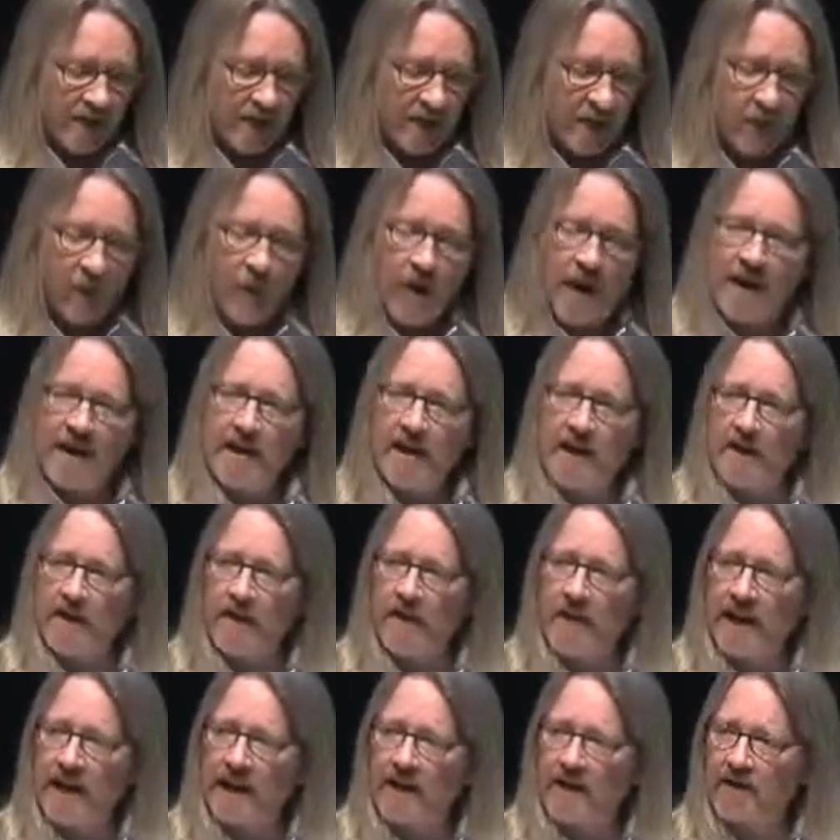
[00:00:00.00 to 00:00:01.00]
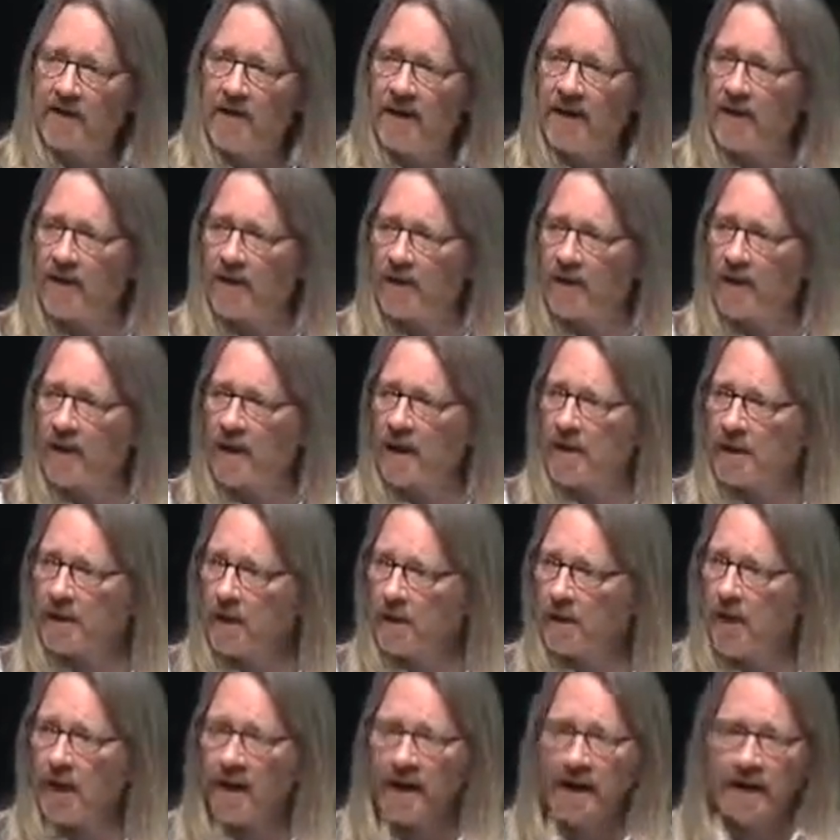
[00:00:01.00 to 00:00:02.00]
But why do you think these are the
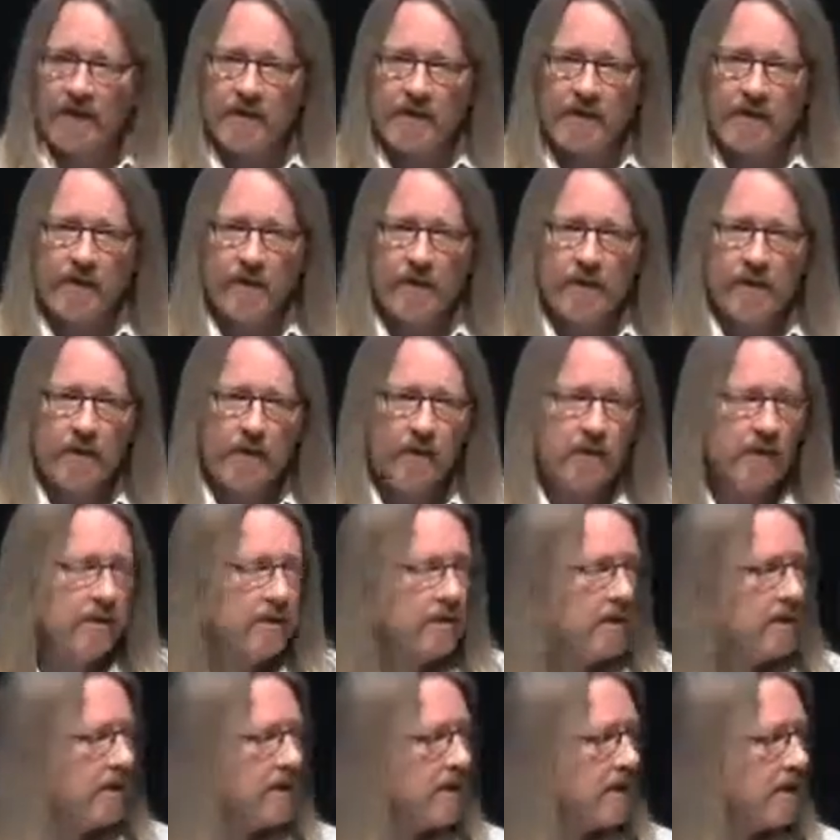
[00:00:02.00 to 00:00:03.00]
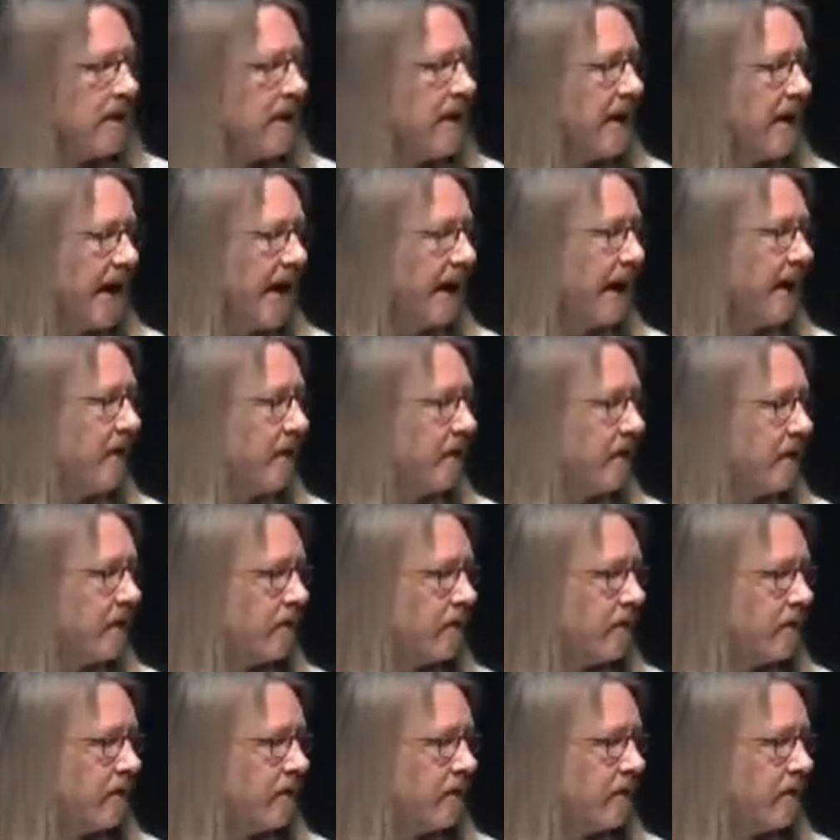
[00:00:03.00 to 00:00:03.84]
number 1 and 2 now?